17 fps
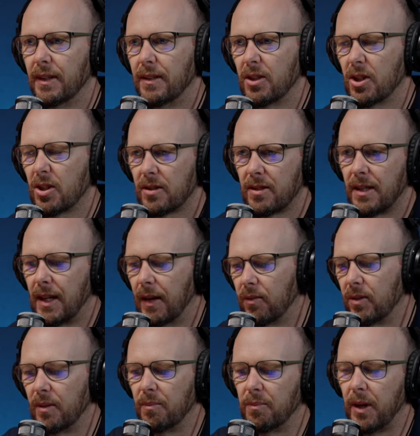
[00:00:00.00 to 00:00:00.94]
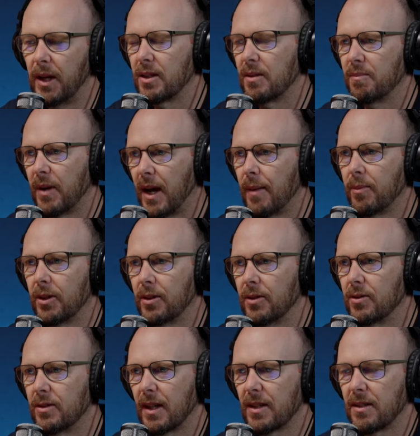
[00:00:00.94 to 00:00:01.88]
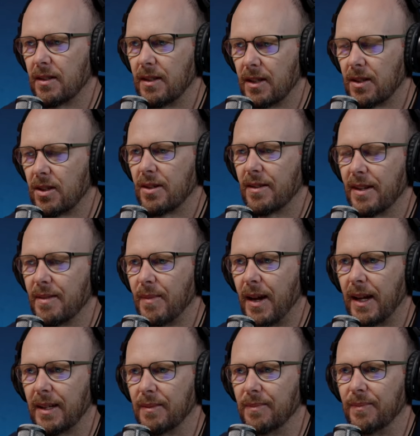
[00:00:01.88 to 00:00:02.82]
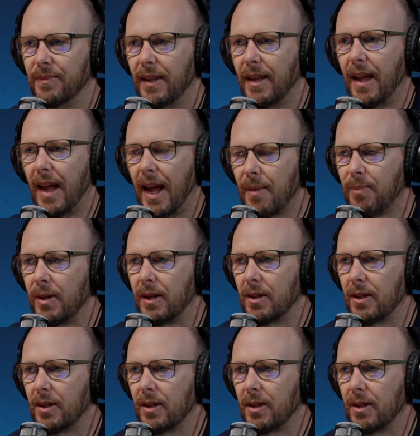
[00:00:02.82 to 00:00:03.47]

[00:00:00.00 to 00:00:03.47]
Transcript: Just giving them beers and barbecues doesn't necessarily make them happy,